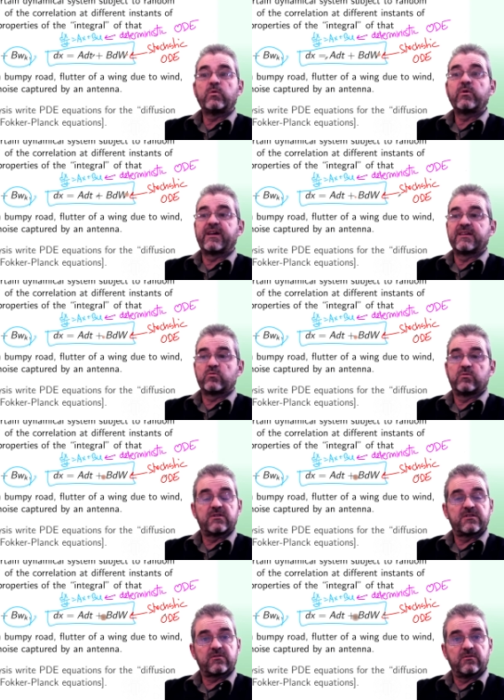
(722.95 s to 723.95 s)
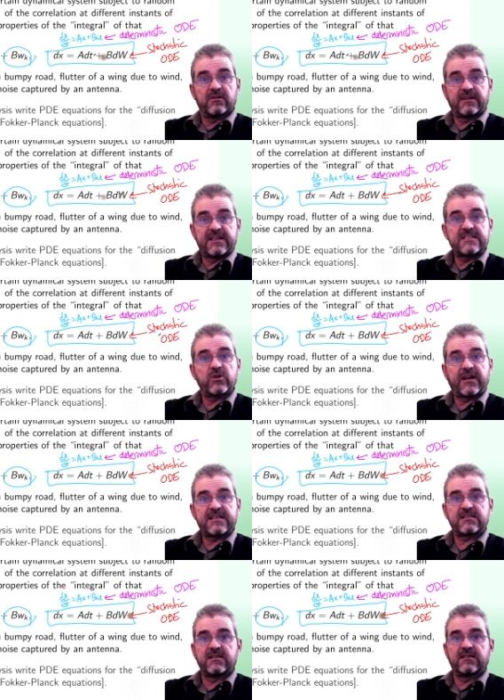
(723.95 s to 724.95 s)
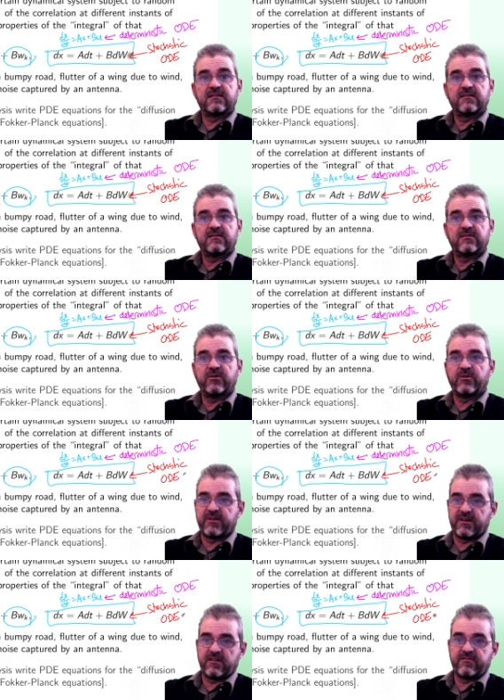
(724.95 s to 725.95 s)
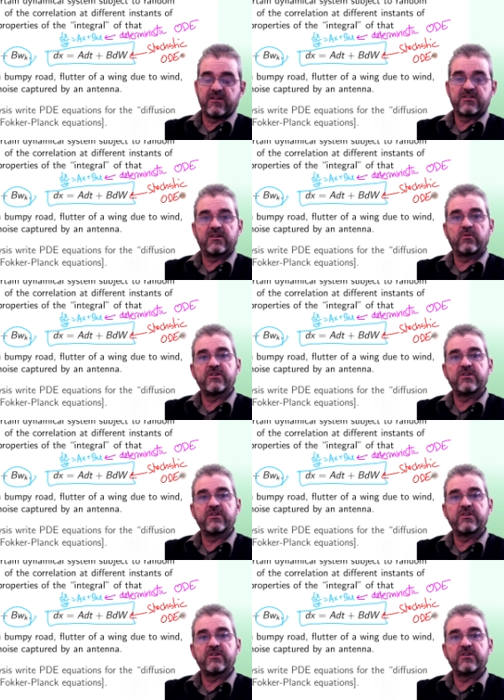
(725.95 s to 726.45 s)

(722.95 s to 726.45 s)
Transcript: we get what it's called a stochastic ordinary differential